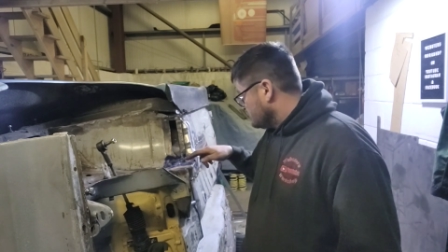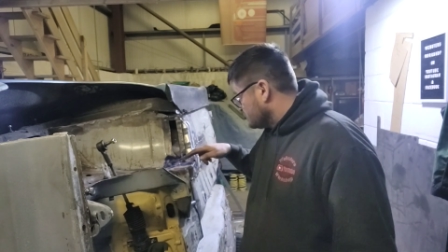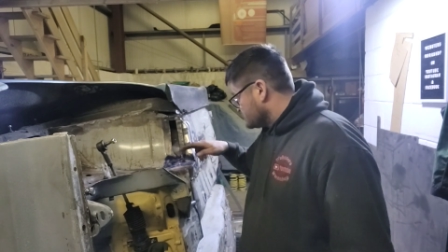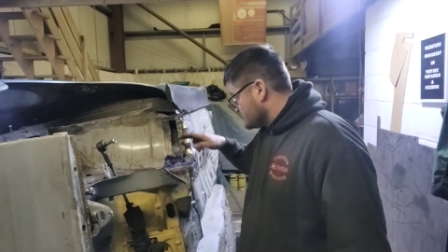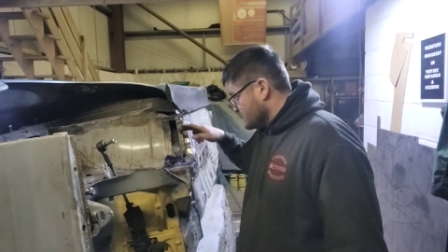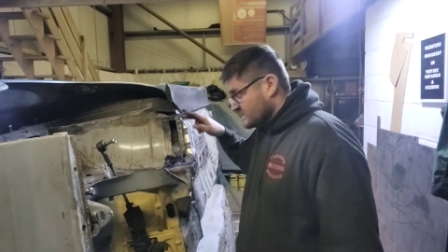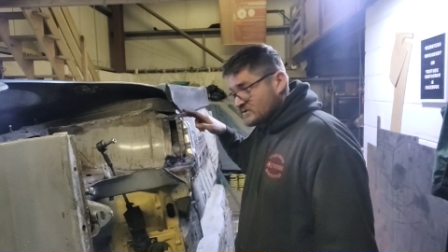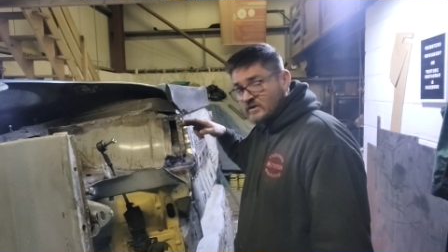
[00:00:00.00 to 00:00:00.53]

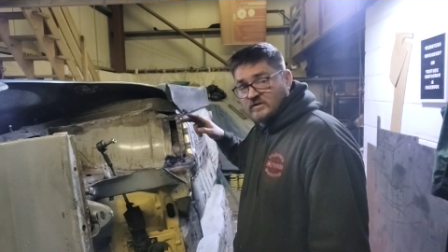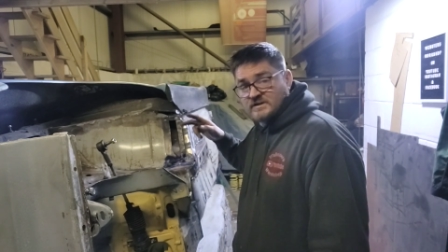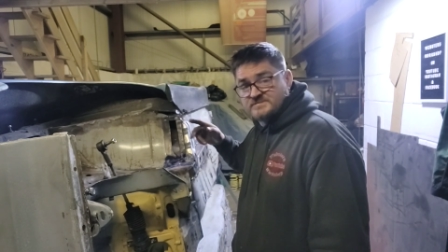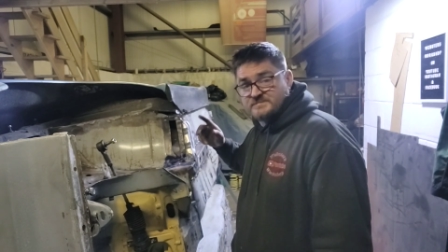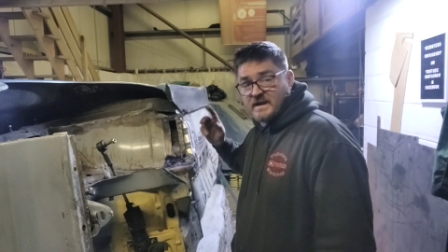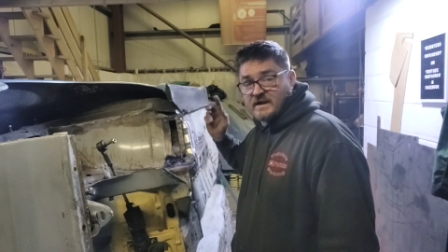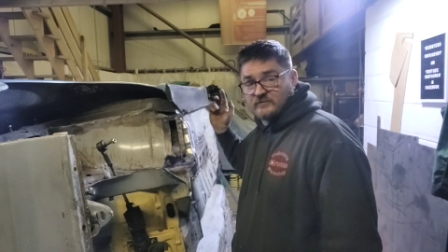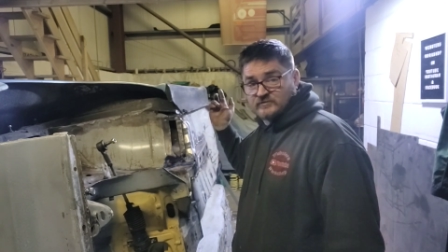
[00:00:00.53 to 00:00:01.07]
taken all this
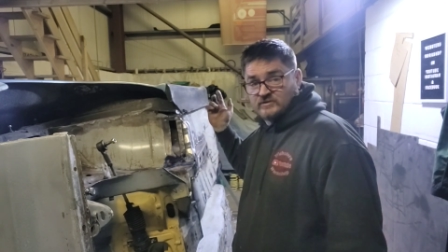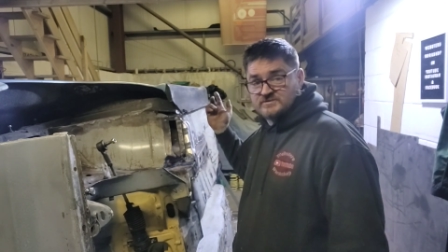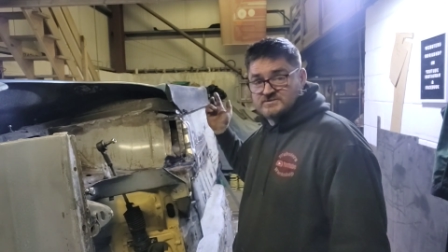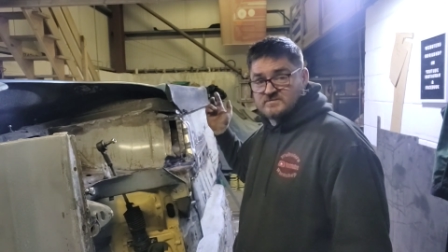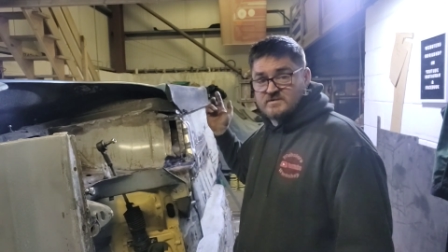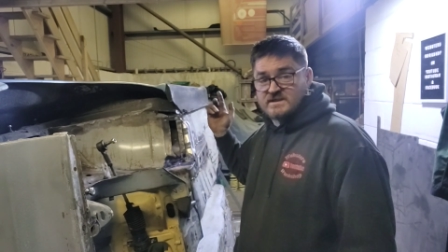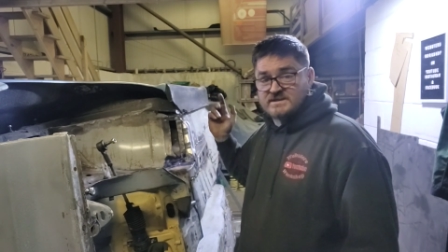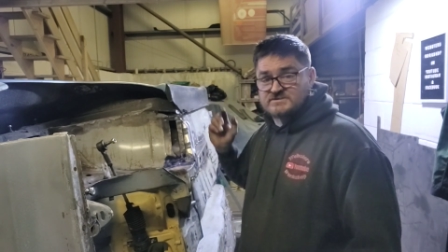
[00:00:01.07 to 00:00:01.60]
back. We've done
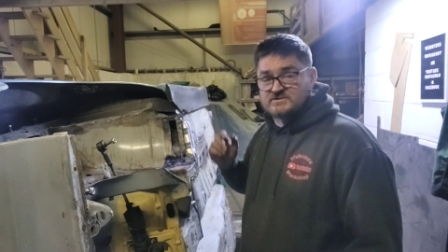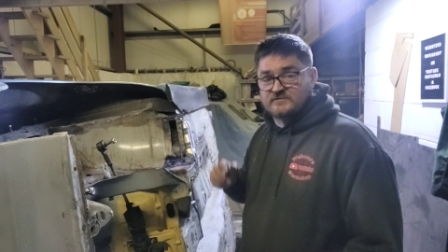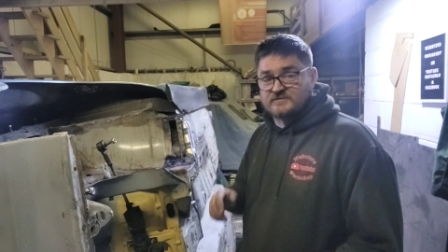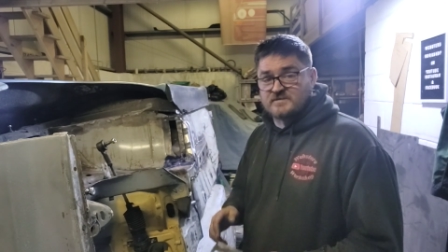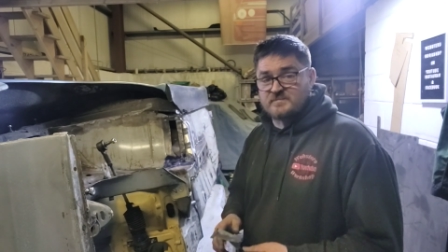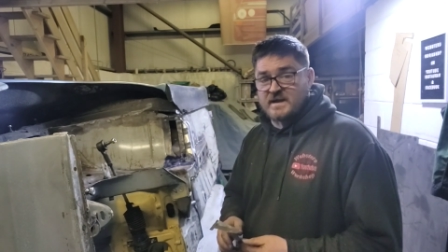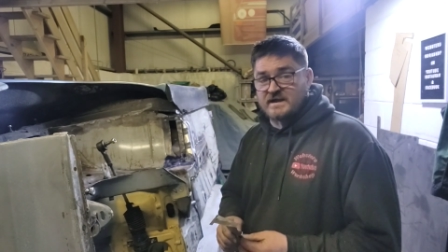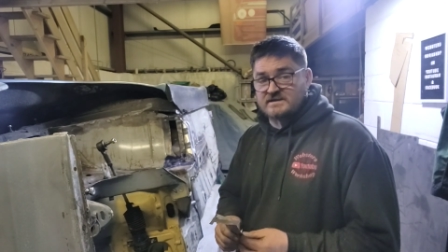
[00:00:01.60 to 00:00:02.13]
some other stuff at
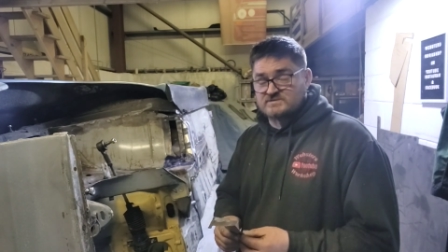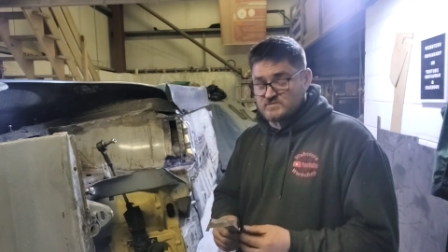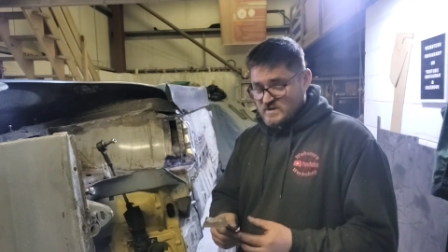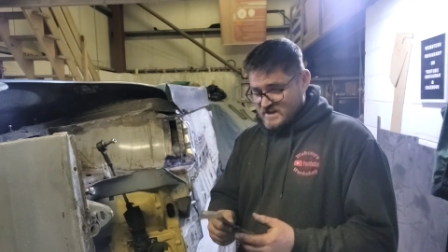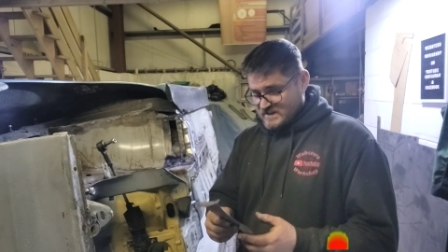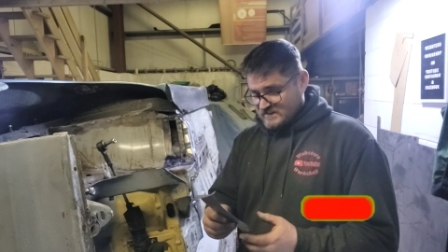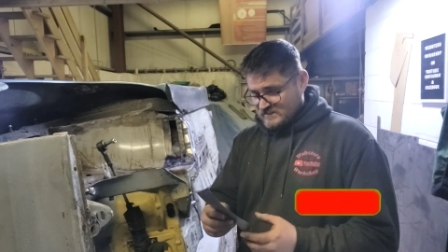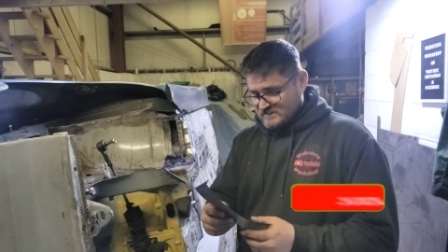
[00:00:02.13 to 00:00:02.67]
the back as
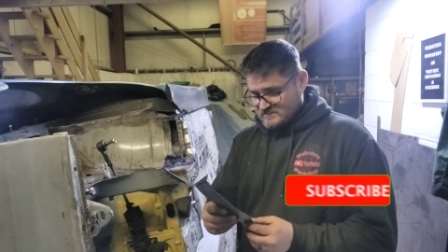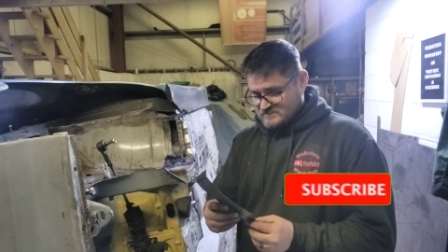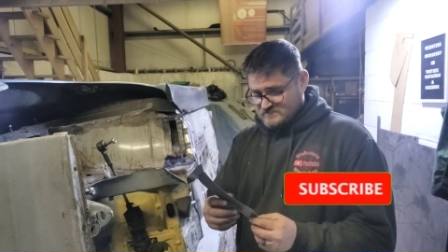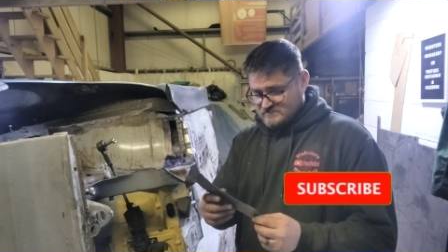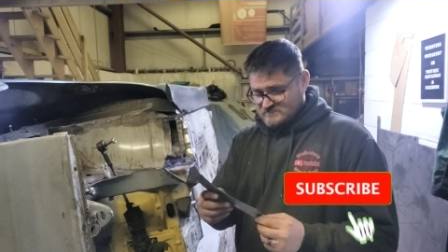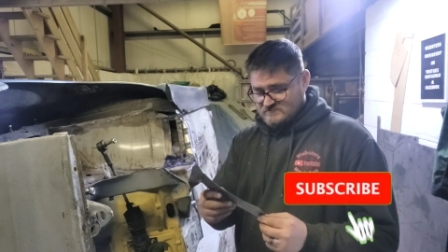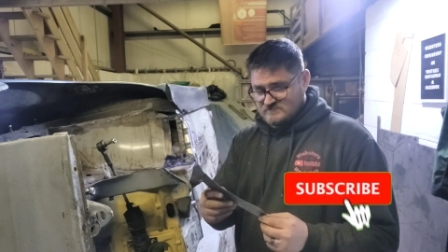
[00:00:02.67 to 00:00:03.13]
well.